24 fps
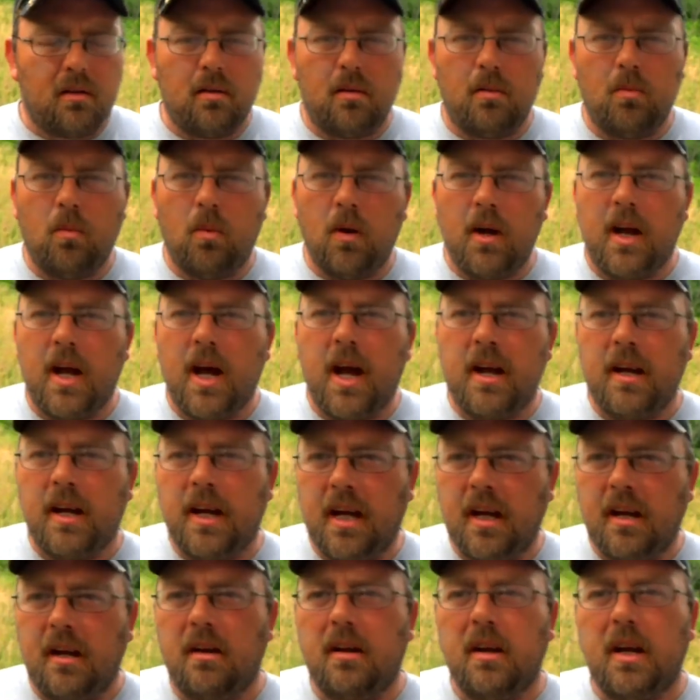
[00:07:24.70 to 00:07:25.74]
the way I
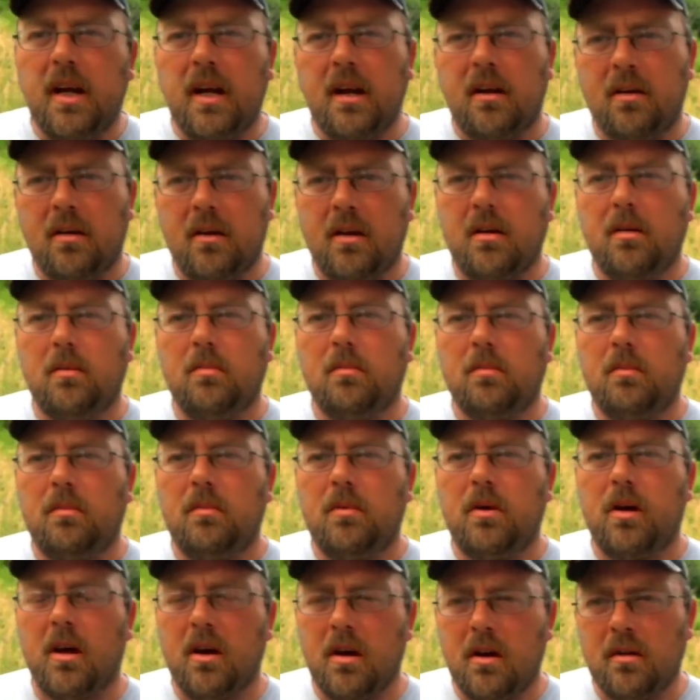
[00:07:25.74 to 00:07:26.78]
needed to hear it,
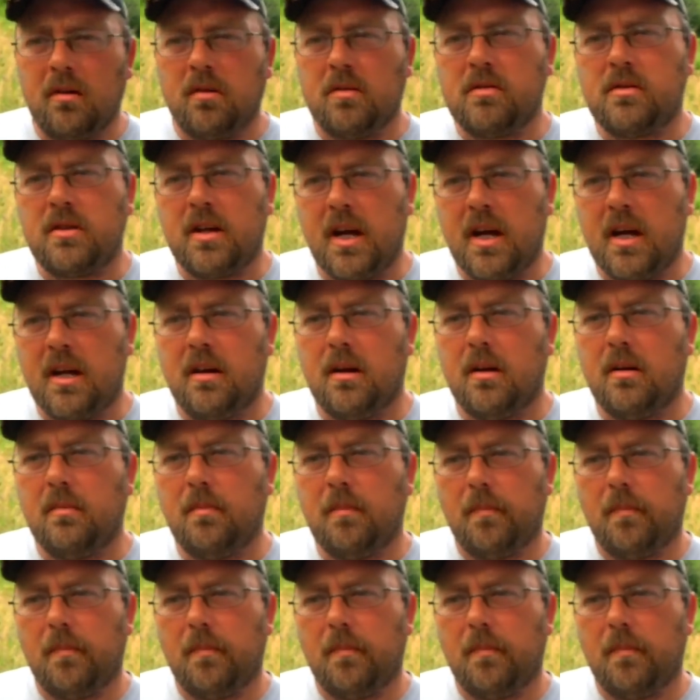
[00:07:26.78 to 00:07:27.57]
to understand it.